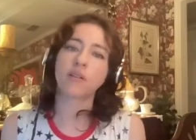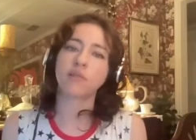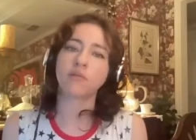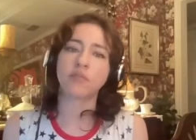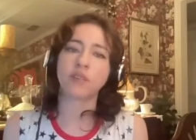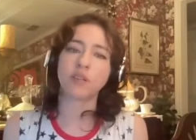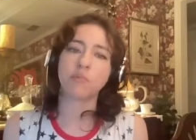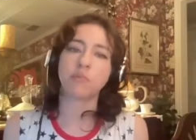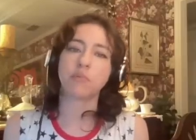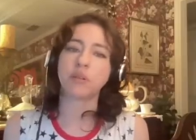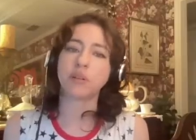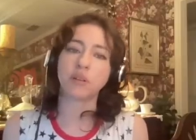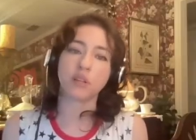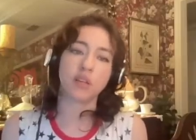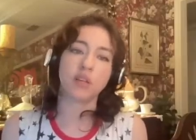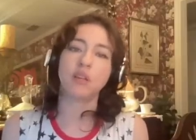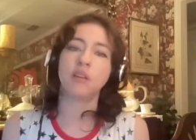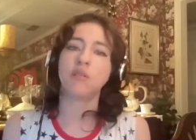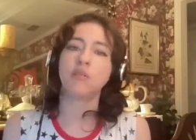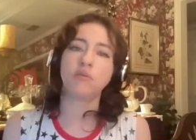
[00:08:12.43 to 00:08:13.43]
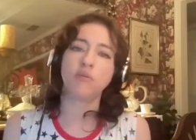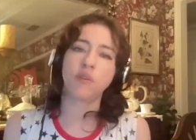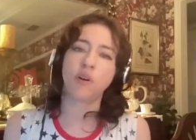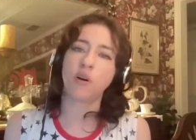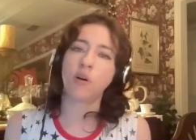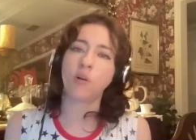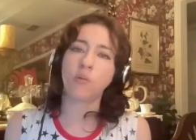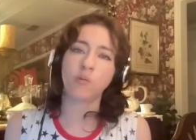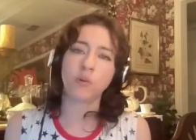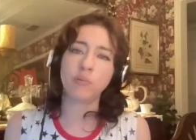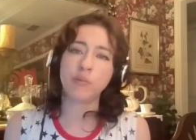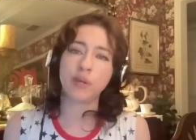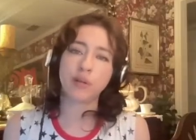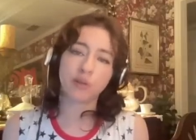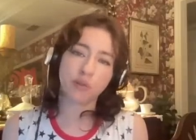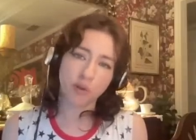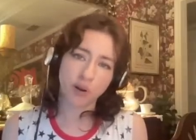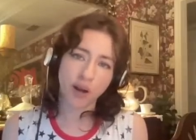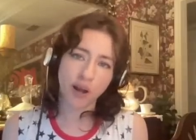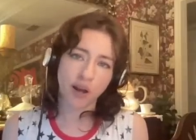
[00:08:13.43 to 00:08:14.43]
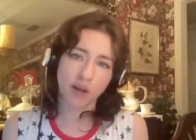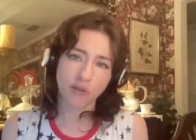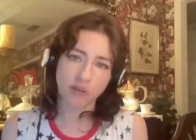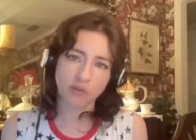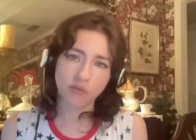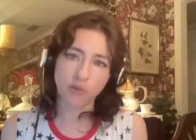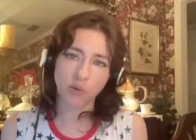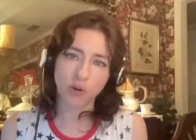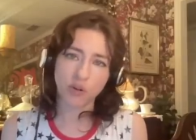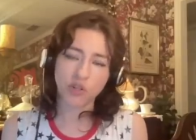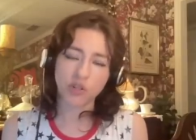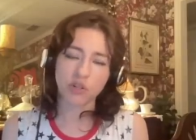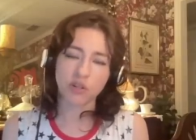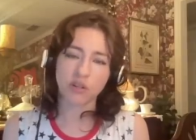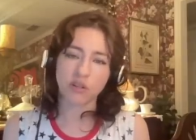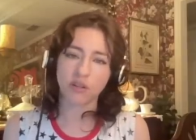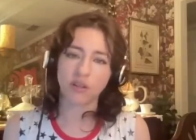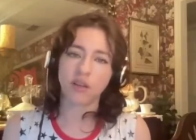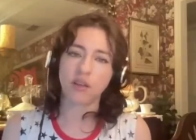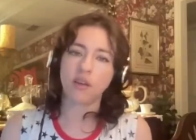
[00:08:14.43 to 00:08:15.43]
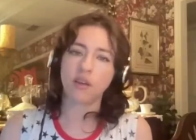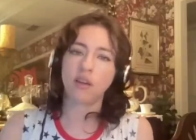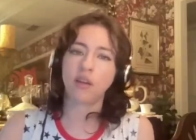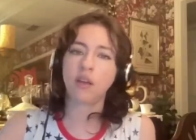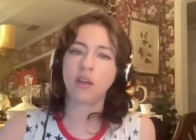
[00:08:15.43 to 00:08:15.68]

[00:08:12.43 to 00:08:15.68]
of the believe all women crowd unfortunately